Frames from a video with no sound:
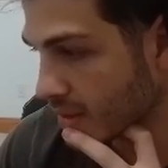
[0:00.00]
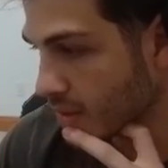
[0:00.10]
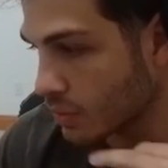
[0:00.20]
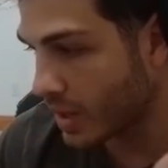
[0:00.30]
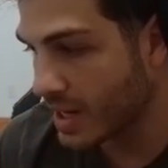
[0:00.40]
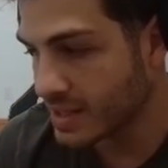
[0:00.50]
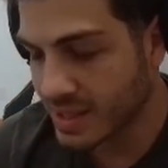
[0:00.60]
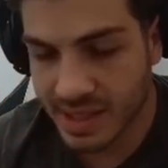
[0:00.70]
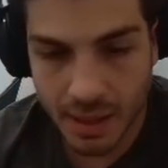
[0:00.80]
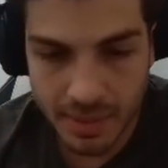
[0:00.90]
Rez
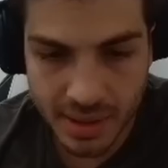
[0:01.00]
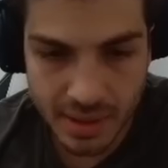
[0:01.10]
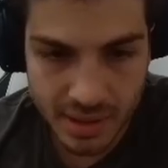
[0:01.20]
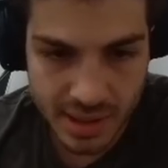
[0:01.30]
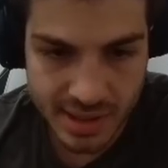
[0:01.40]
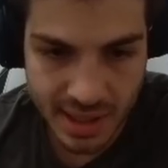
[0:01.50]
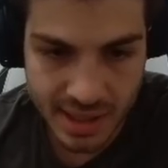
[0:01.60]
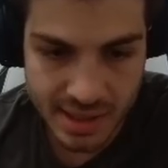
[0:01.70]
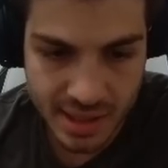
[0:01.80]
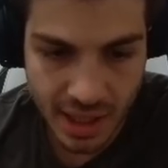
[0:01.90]
is coming. He said
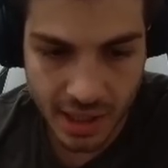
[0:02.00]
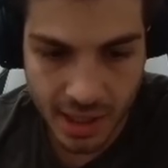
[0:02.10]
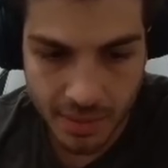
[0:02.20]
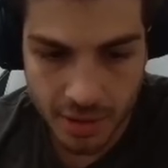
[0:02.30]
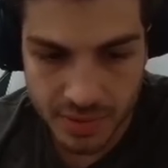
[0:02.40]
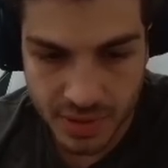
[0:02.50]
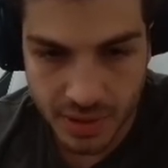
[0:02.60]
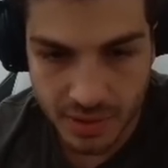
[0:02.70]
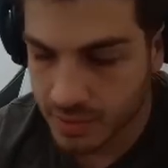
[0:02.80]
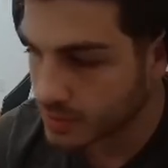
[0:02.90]
he's got to come home soon.